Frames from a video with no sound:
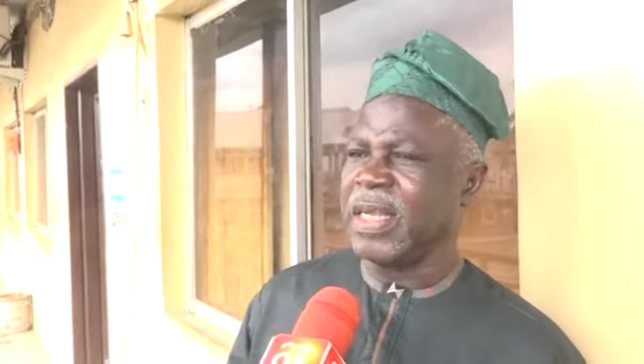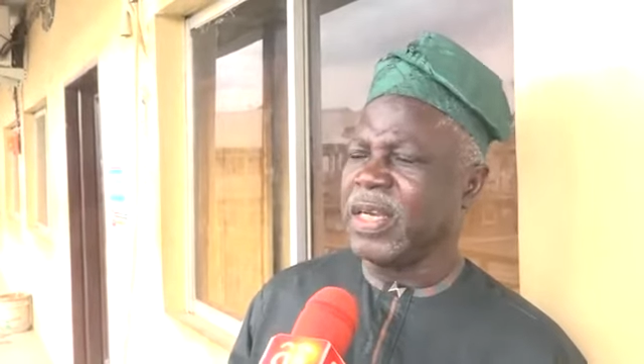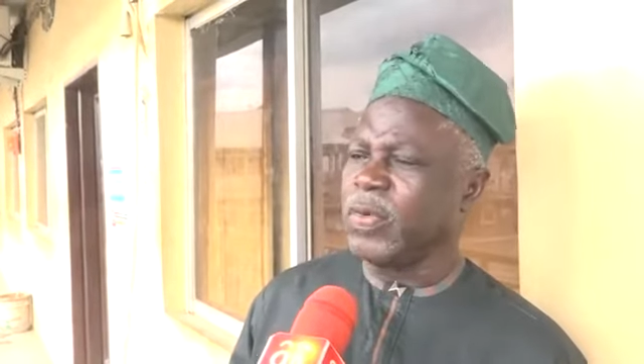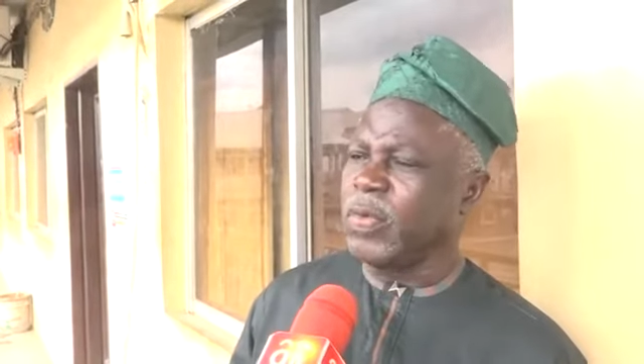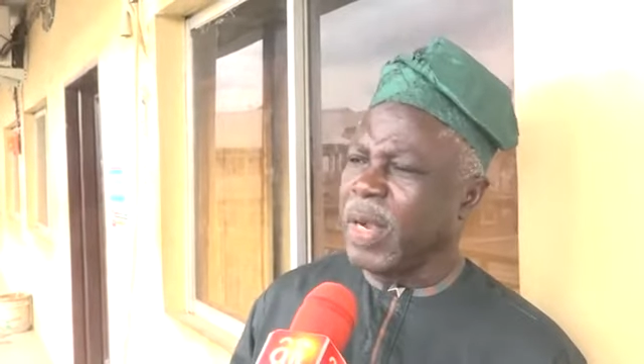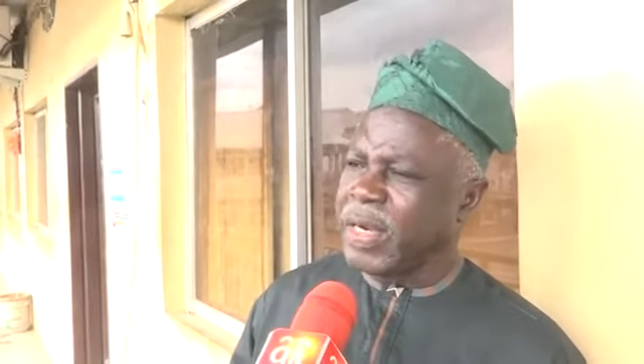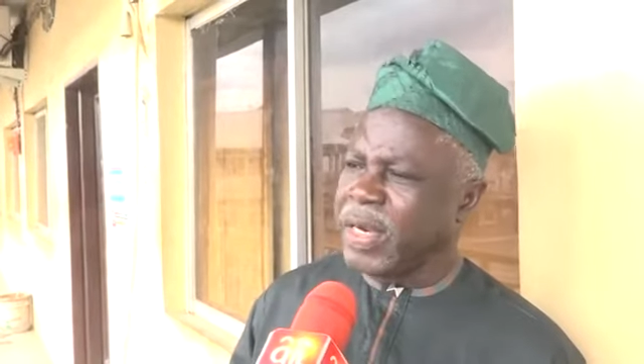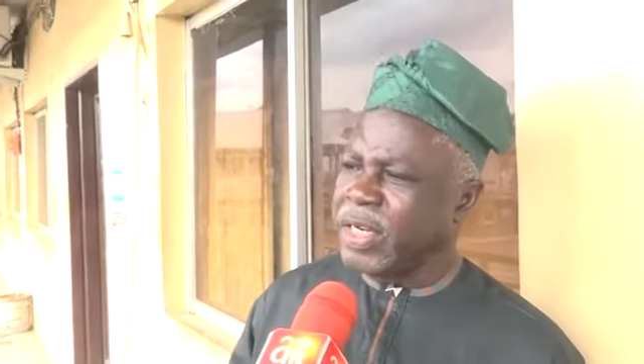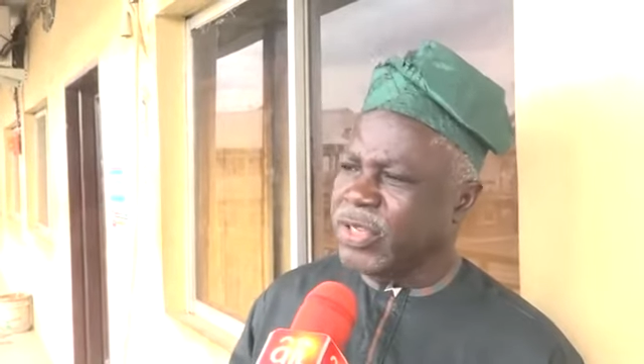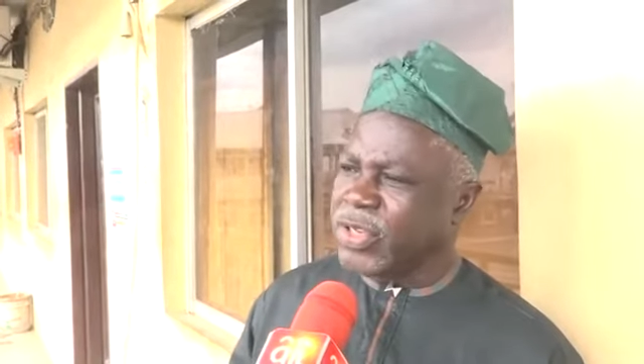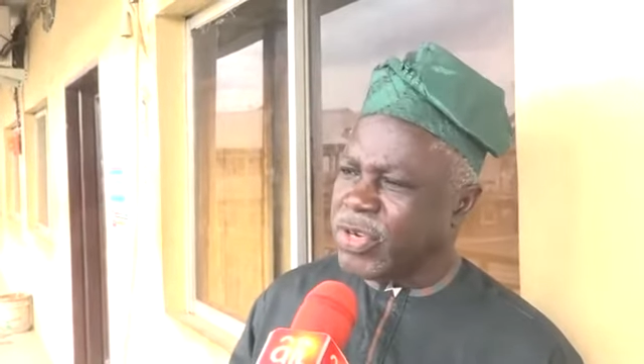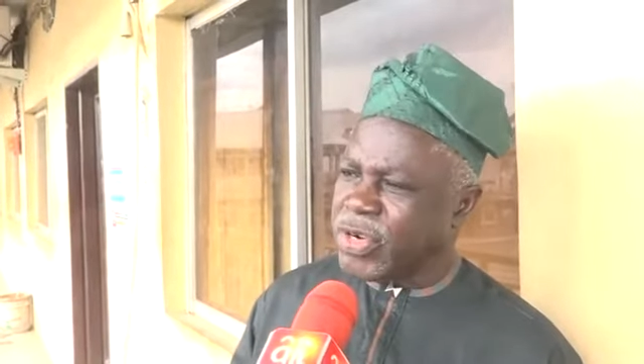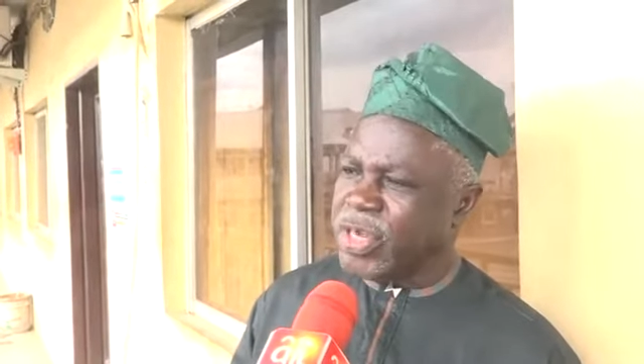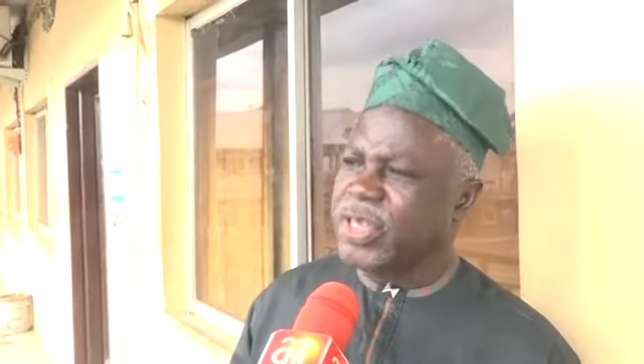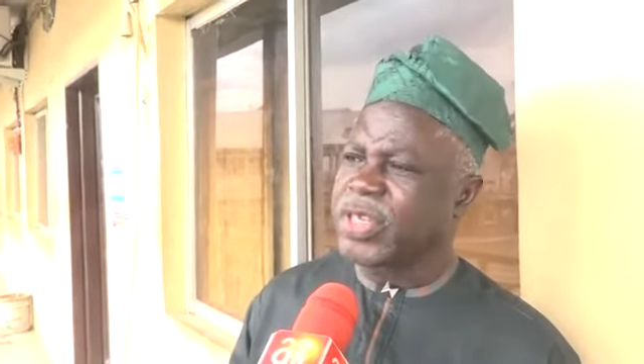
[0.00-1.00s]
the way they
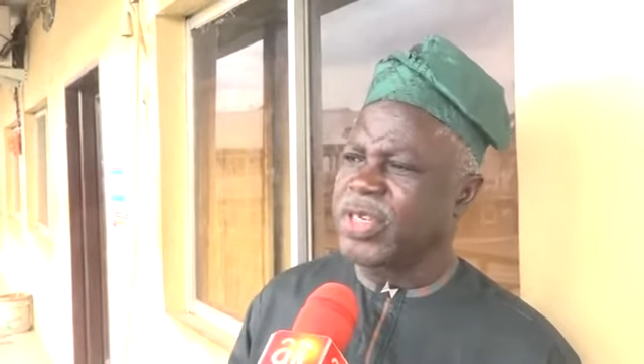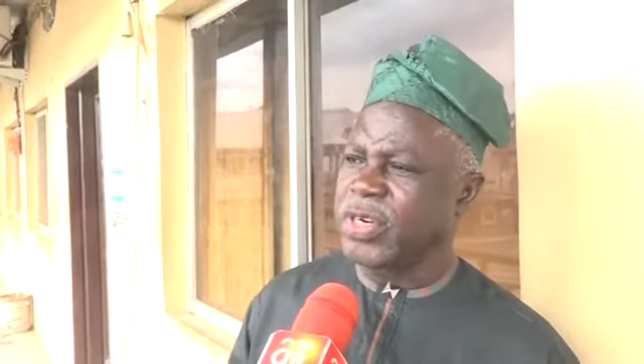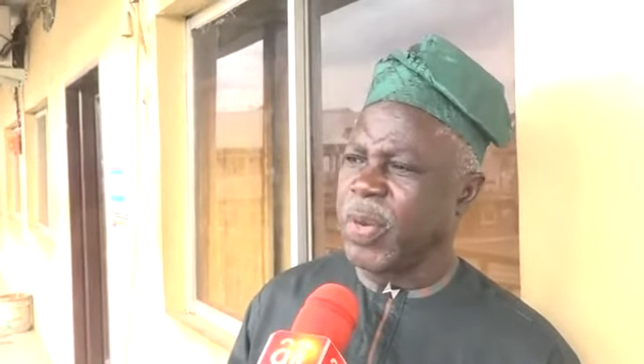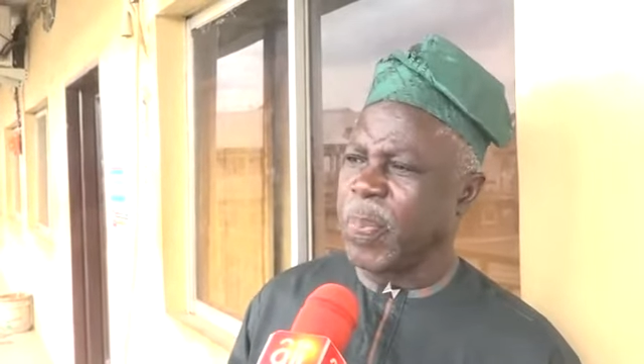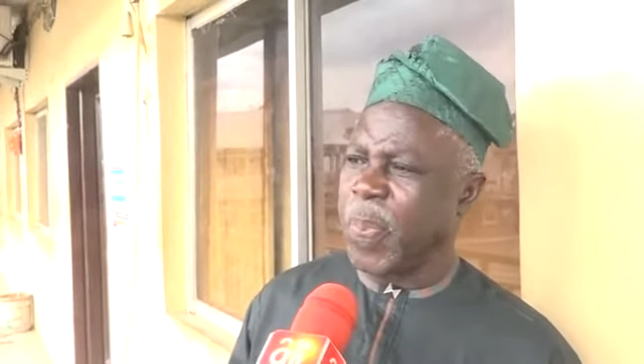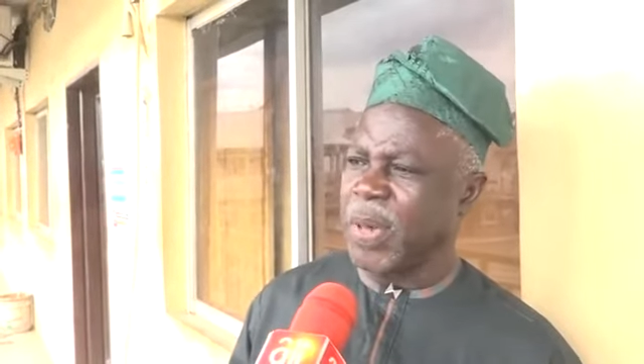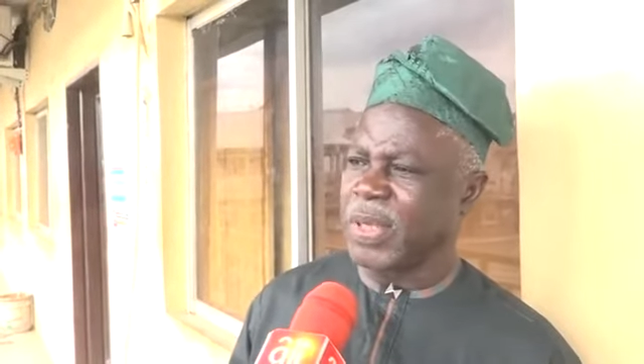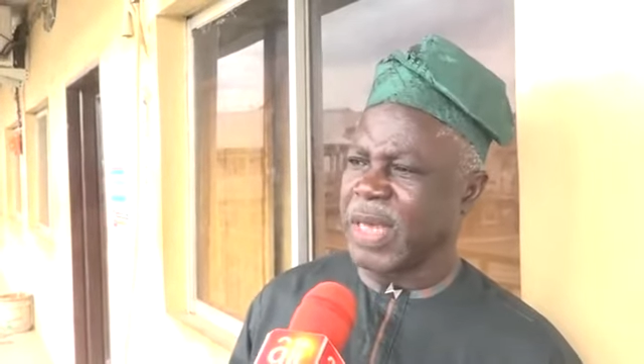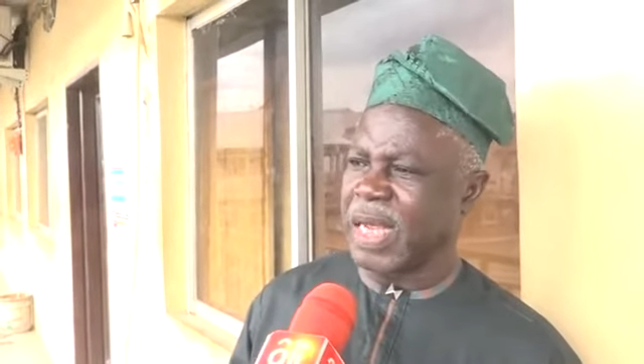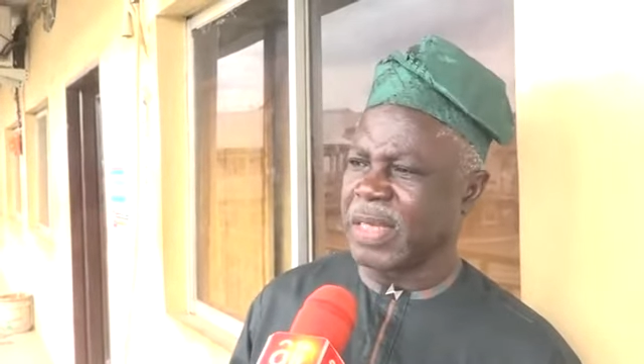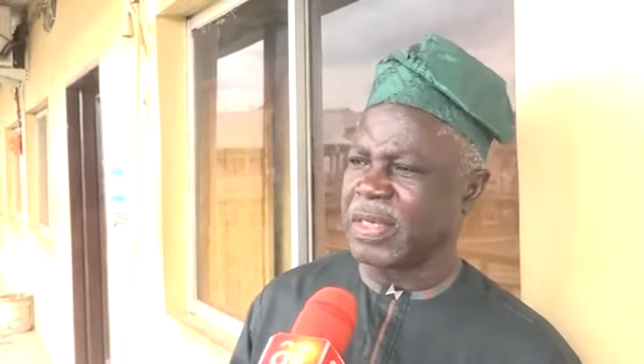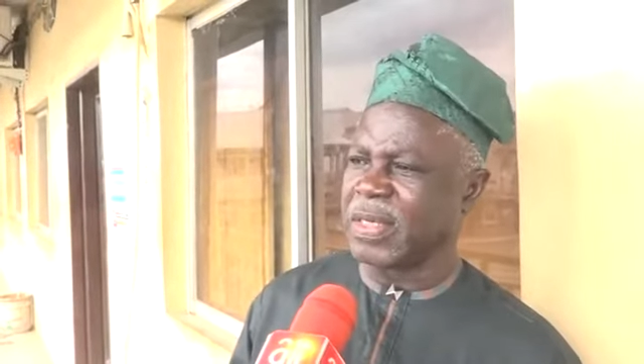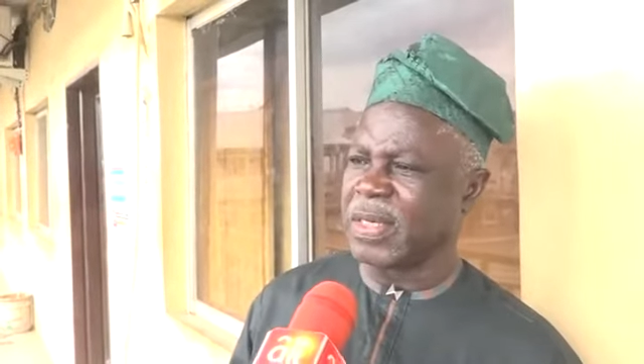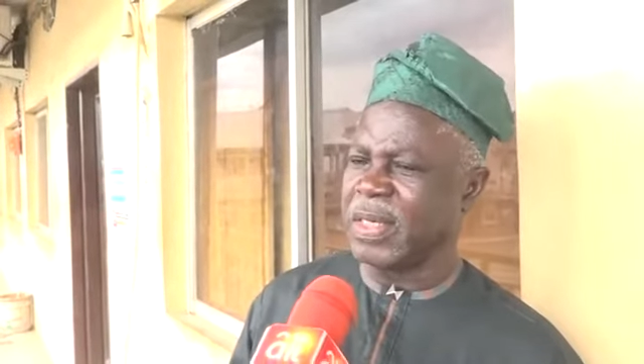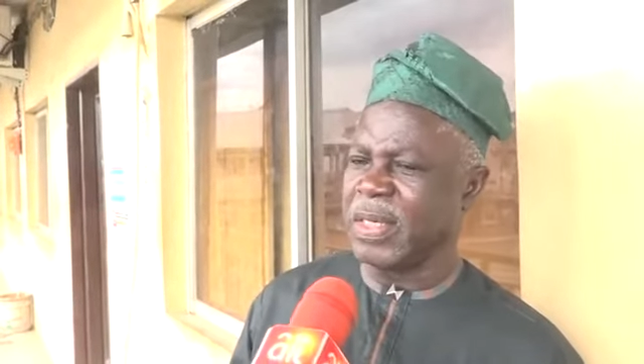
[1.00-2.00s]
treat
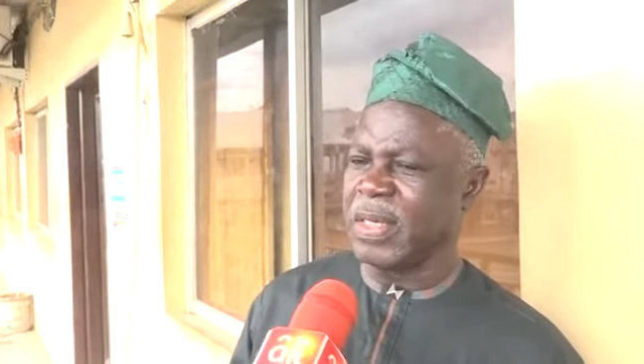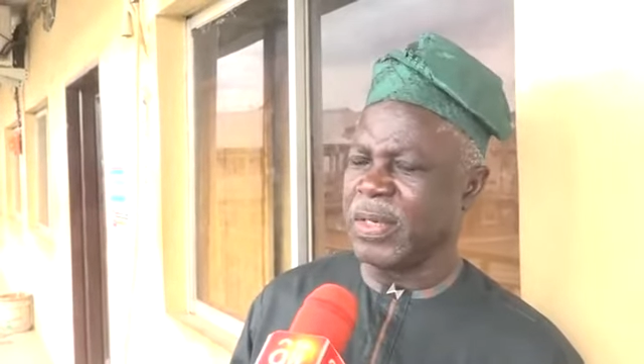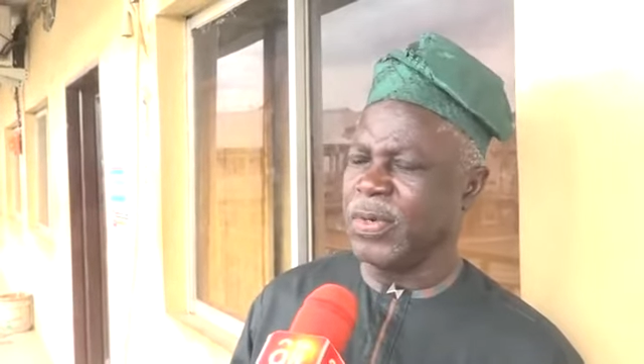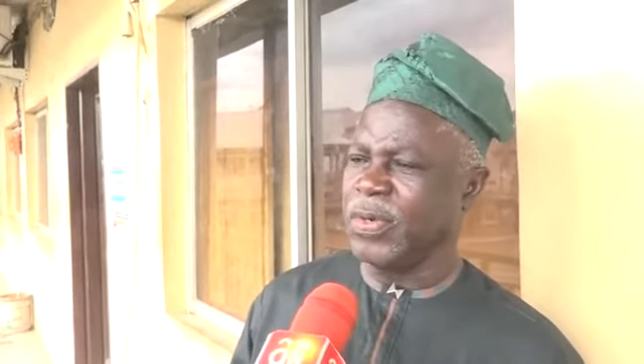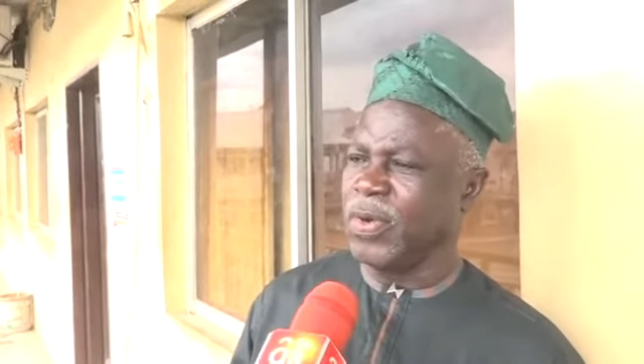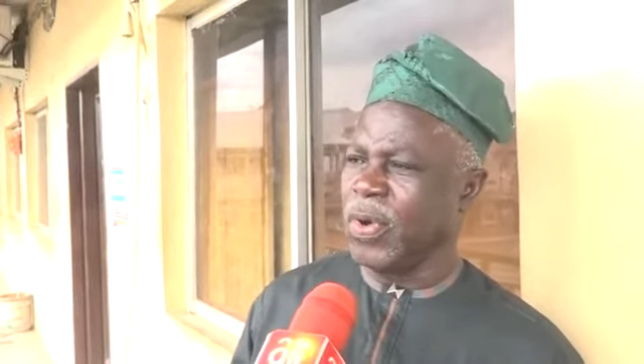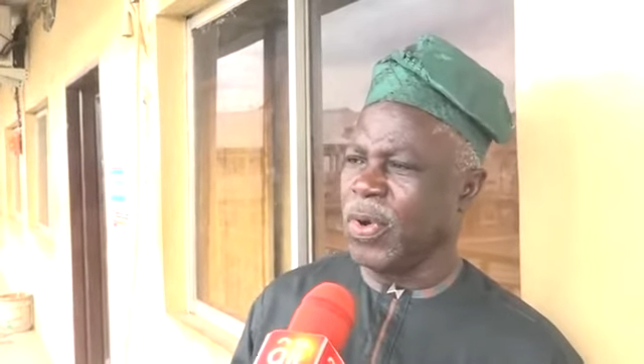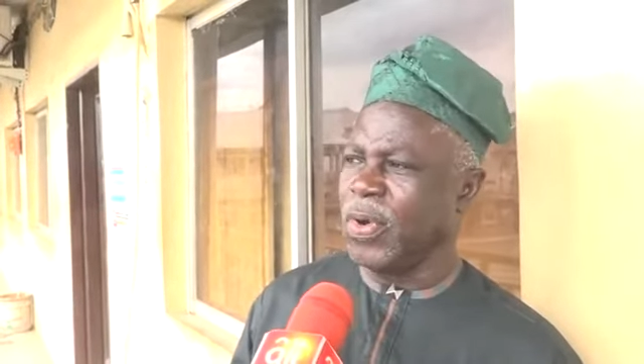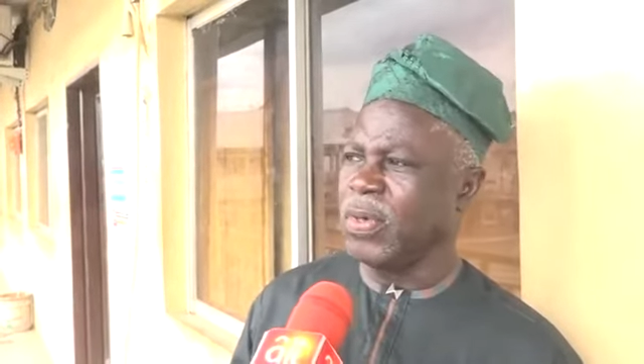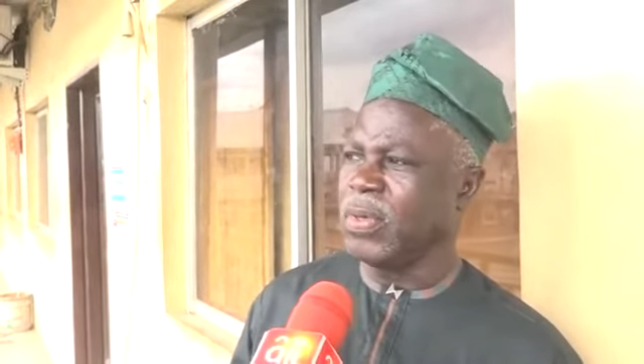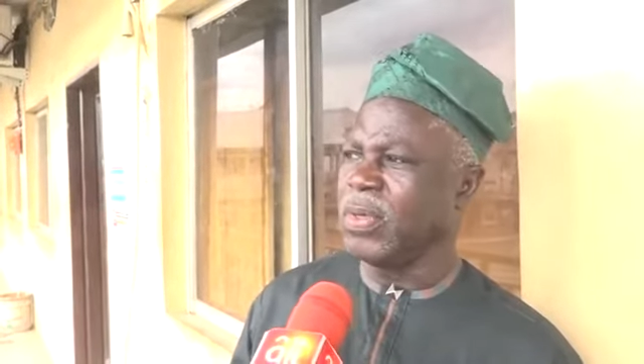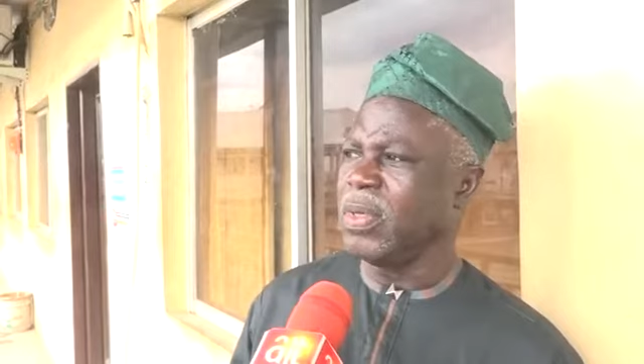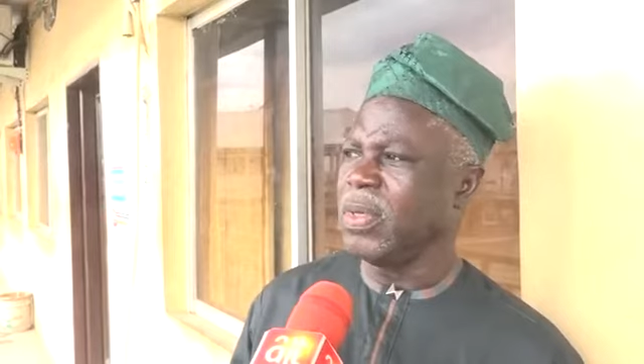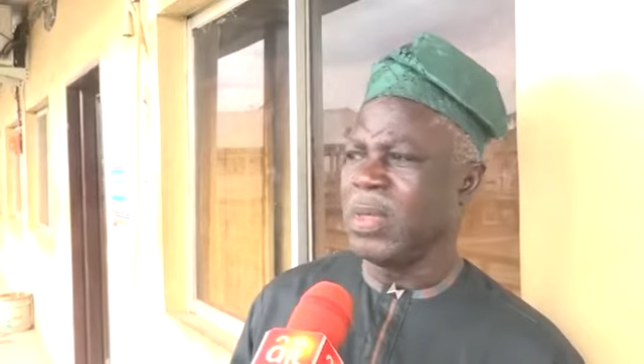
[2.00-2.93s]
reporters, you know,